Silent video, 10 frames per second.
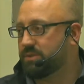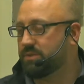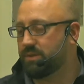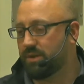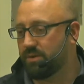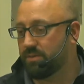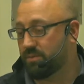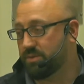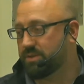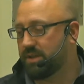you know,
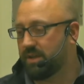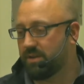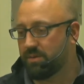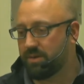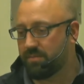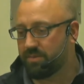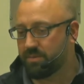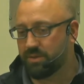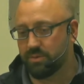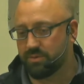once again, Owen, I'm from the
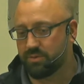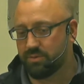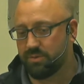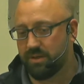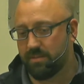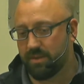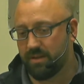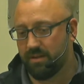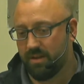old school, and I mean,